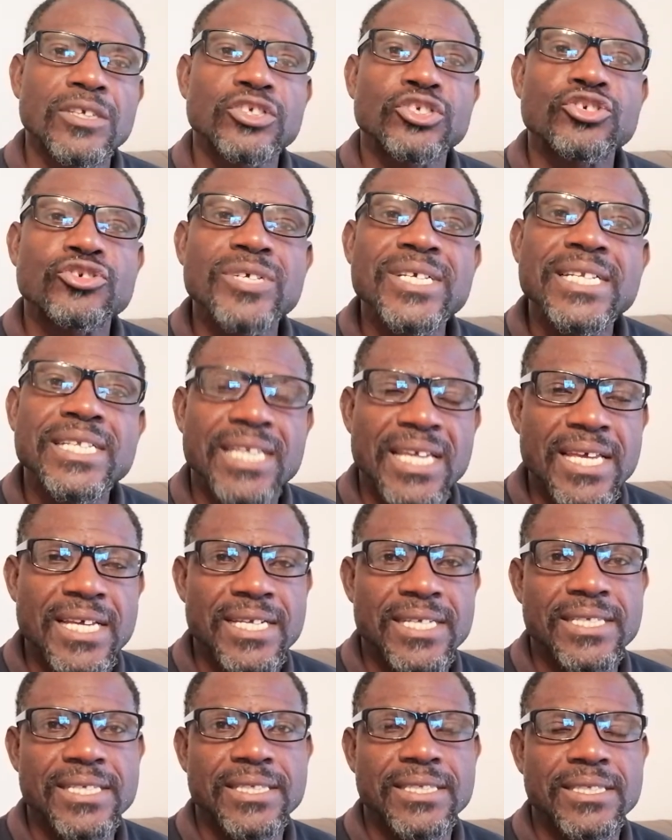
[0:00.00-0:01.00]
three
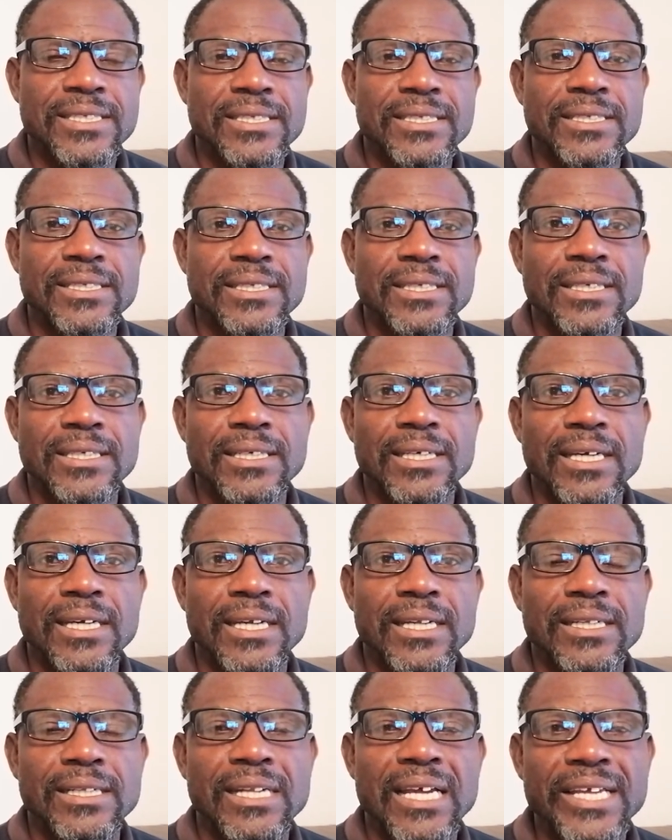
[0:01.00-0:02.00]
things
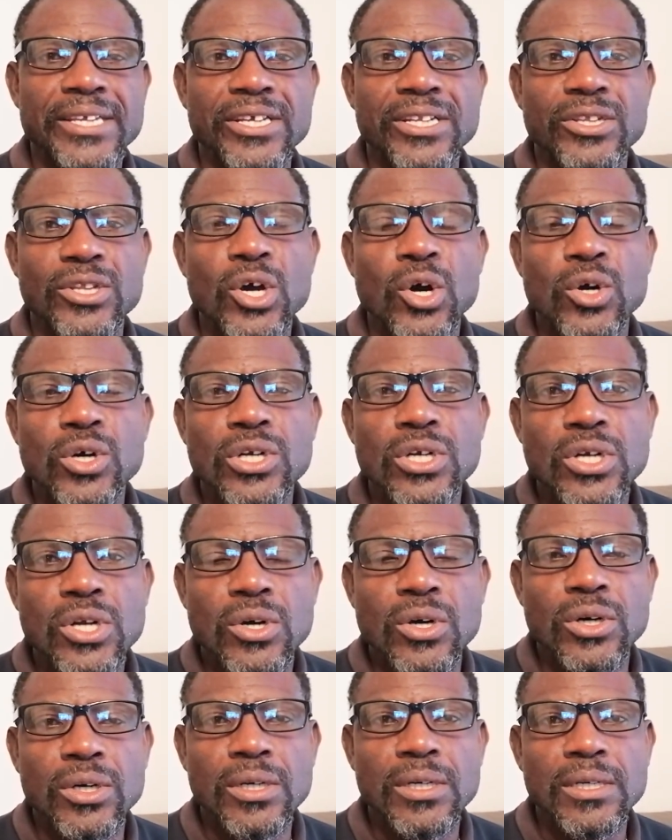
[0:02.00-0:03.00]
that you don't
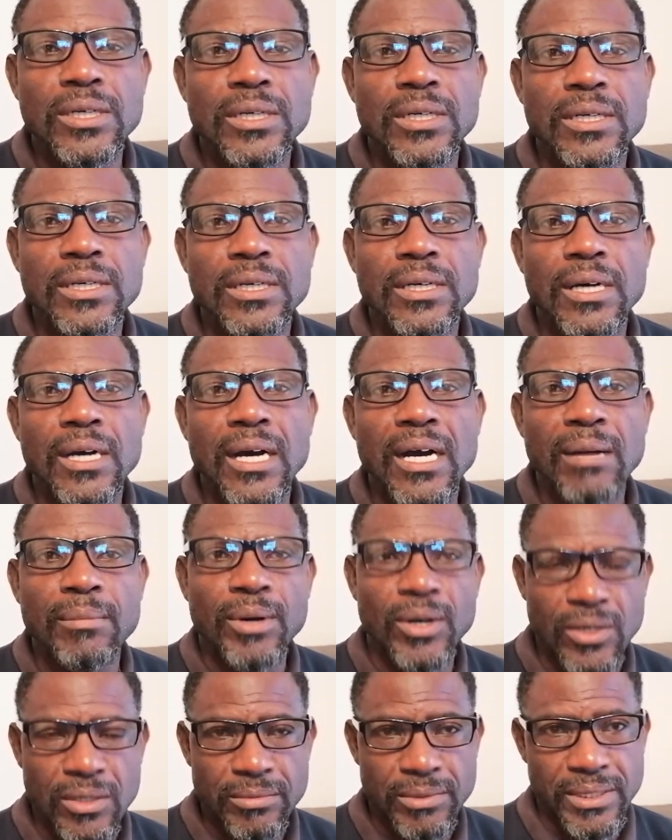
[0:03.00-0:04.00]
know
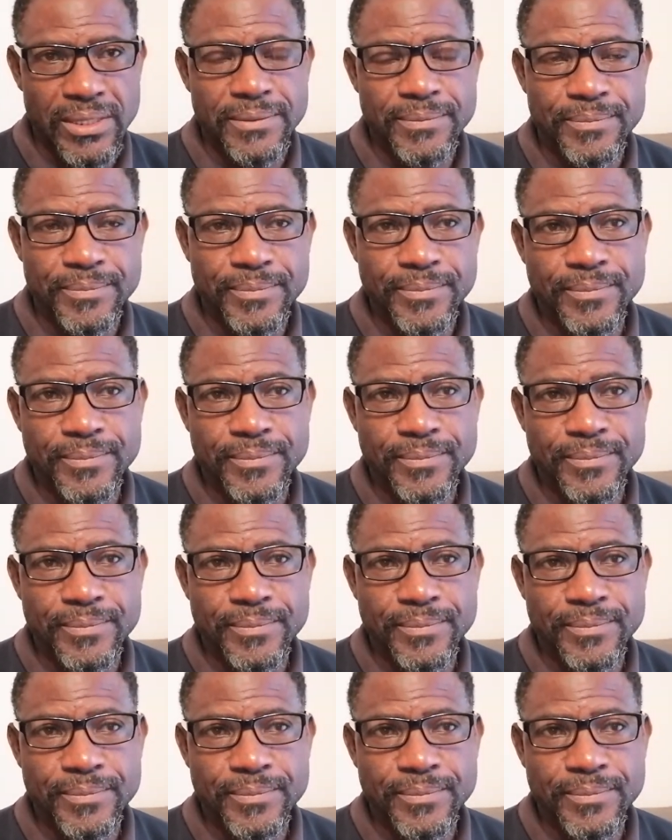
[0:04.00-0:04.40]
about me.